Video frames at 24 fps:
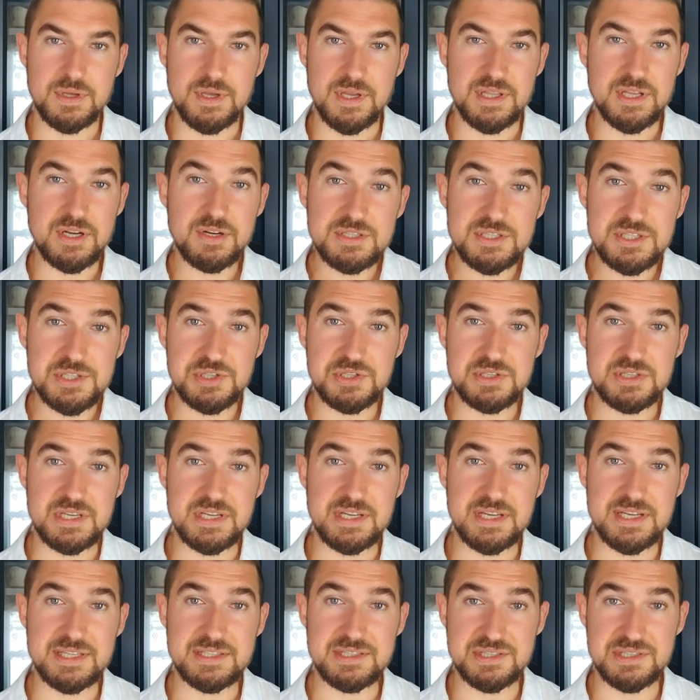And there is such a
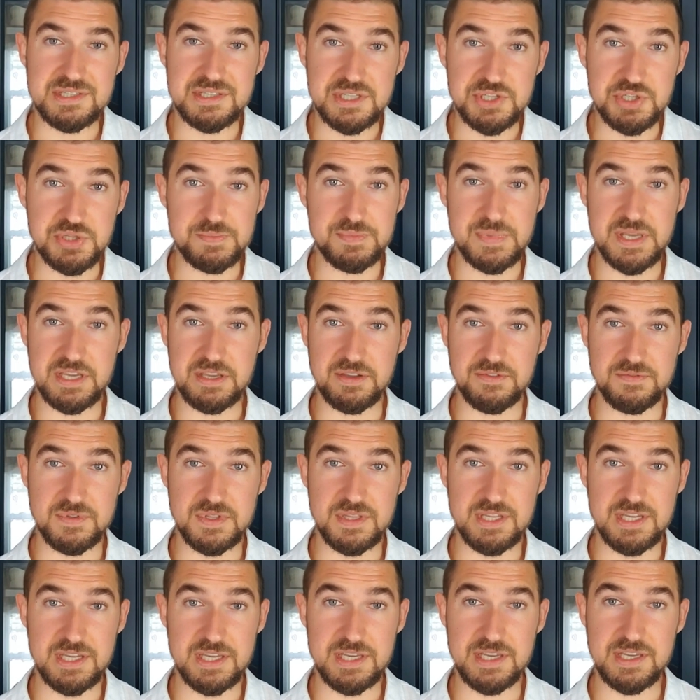thing as decision making
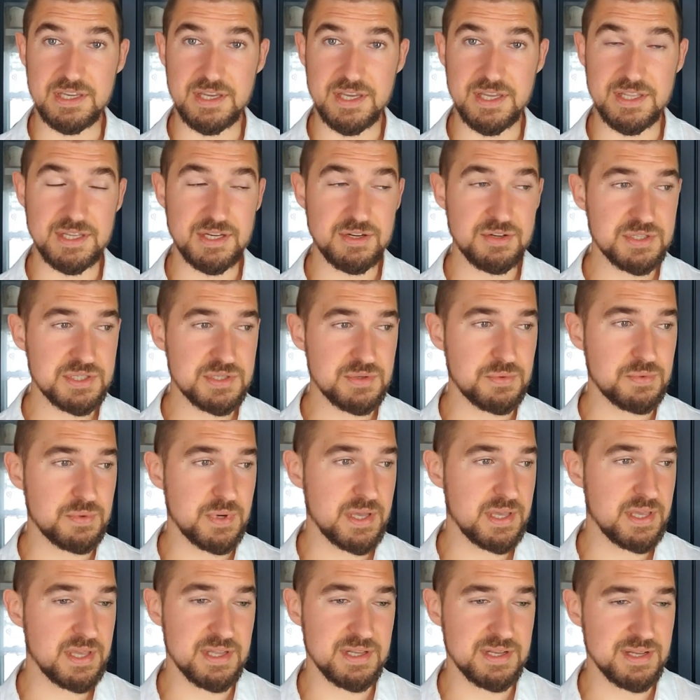fatigue, and there is a
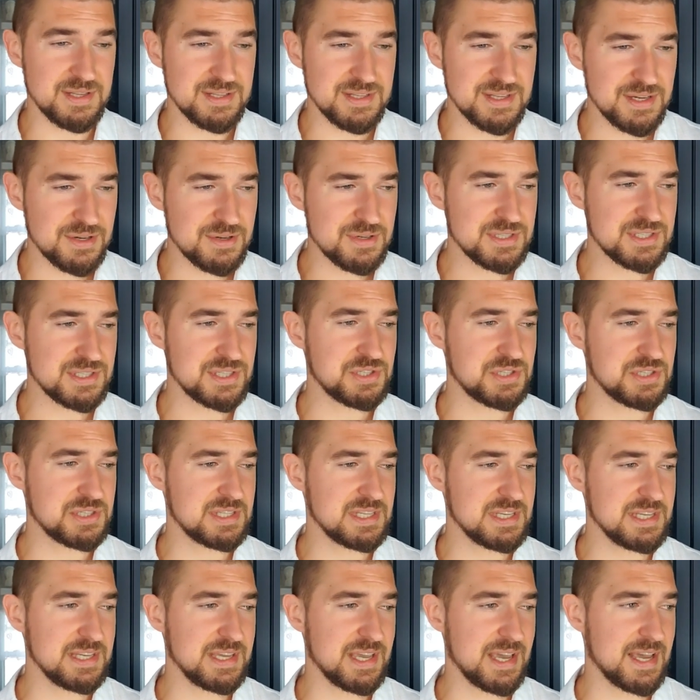way, and there is such a
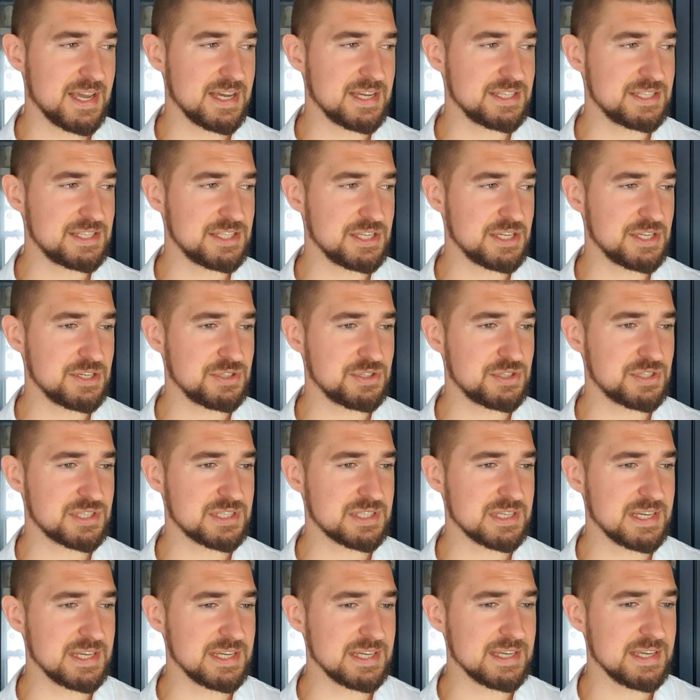thing as, you know,
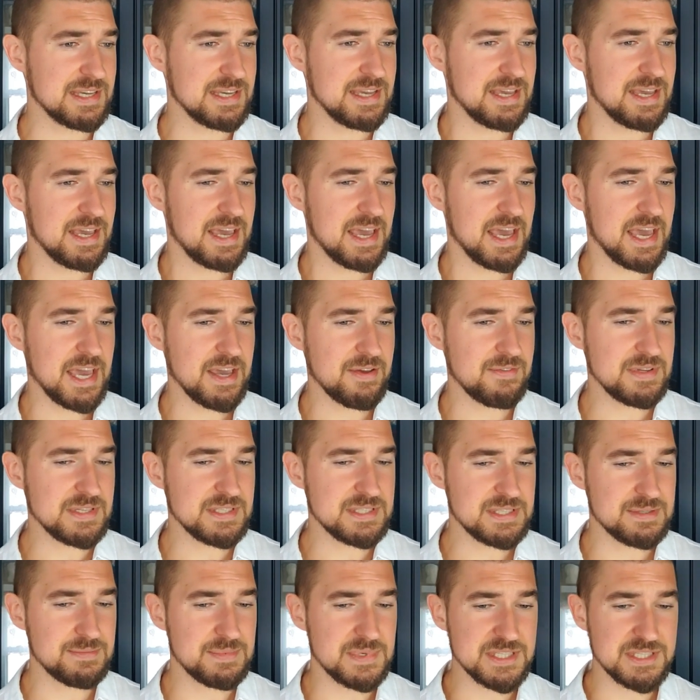just like having
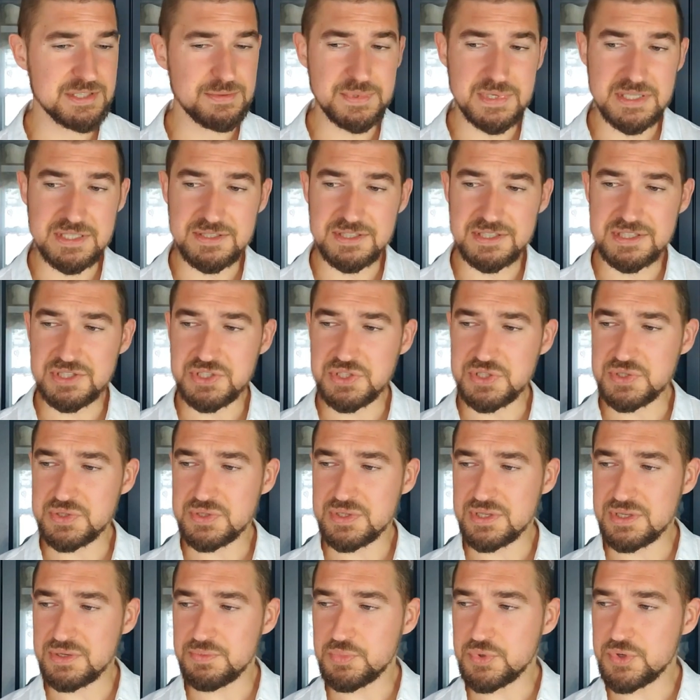to make so many decisions
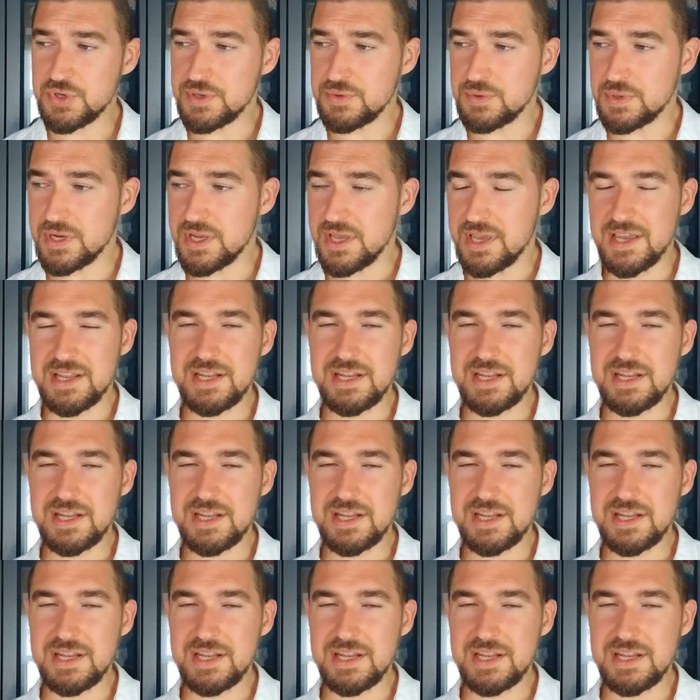to the point where,